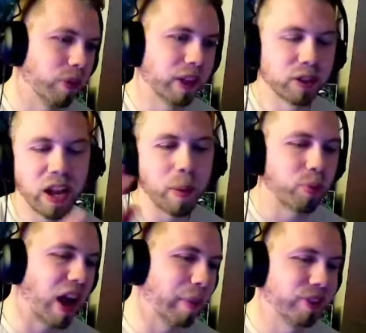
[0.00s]
like they're not
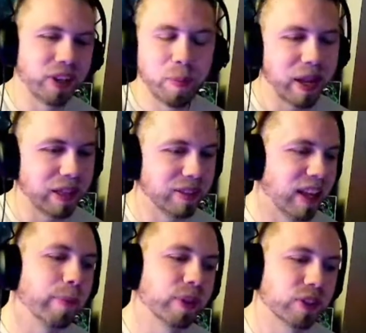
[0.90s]
promising to make these
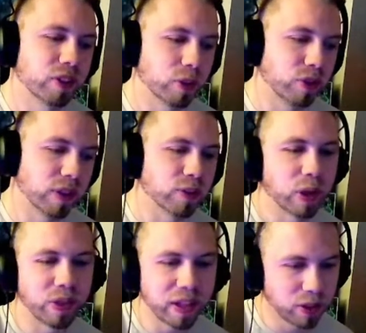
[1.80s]
games exclusive. So I
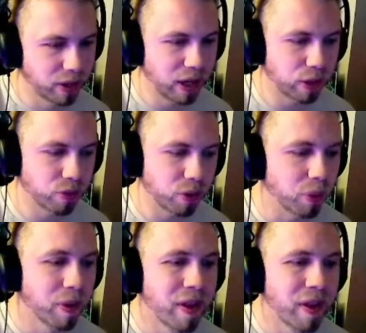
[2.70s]
think they'll get it through.